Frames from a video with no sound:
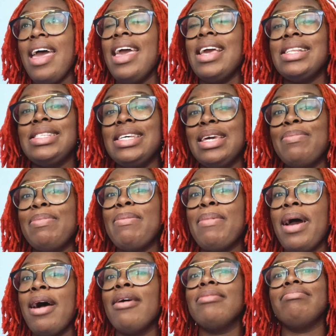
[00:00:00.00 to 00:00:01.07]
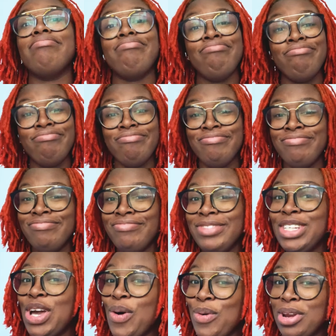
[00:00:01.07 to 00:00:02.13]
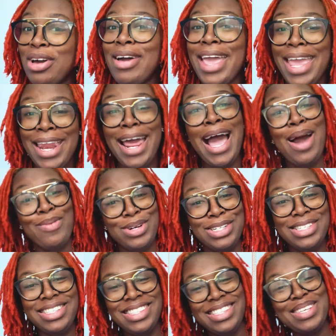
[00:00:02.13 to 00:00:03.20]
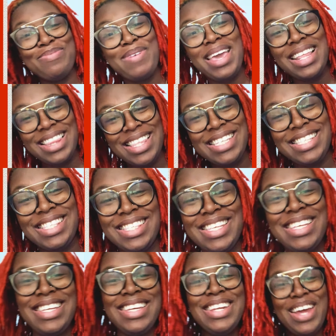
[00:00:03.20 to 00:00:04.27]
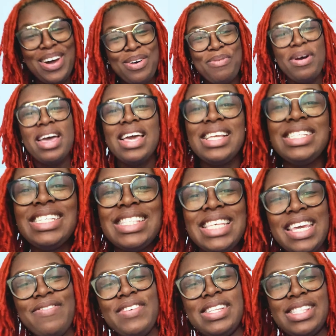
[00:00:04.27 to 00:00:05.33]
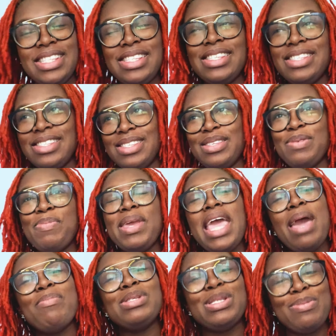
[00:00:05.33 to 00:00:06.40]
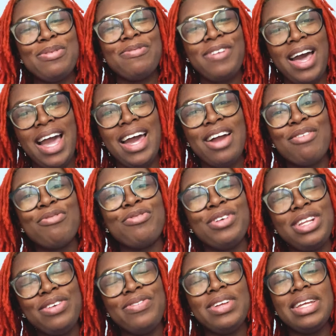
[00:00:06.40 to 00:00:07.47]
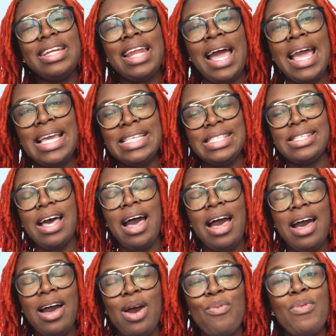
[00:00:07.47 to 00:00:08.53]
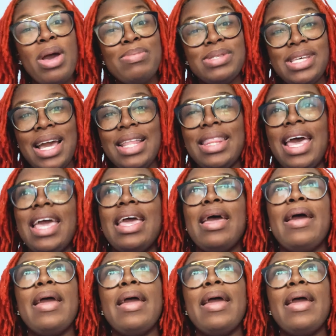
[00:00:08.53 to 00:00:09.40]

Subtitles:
It took me about going on 8 hours to make this, just give it to be able to provide a really, really nice website that